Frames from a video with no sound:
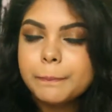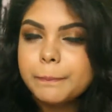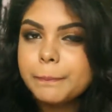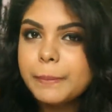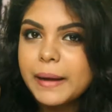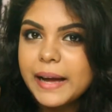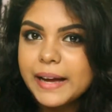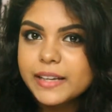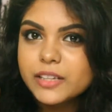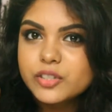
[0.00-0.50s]

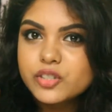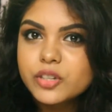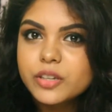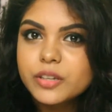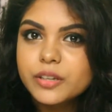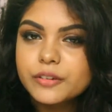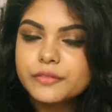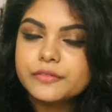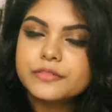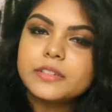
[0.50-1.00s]

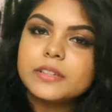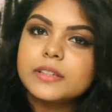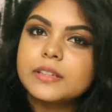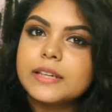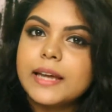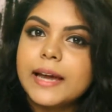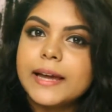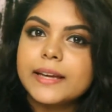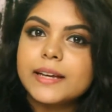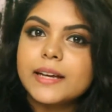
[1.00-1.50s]
packaging of the
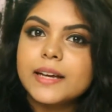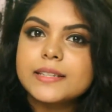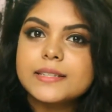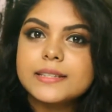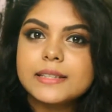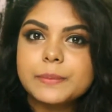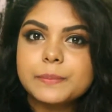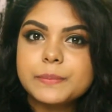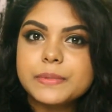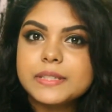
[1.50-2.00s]

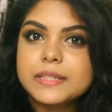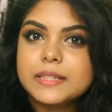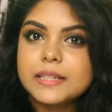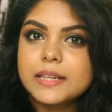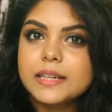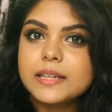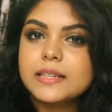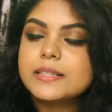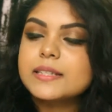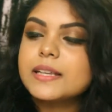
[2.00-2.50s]
Nykaa's
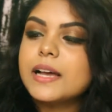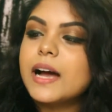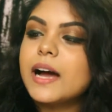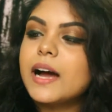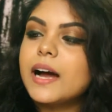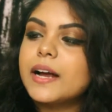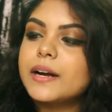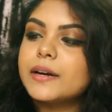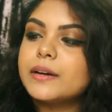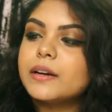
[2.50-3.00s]
lipsticks
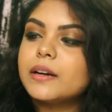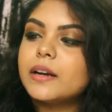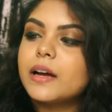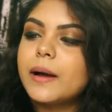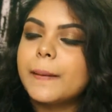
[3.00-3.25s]
are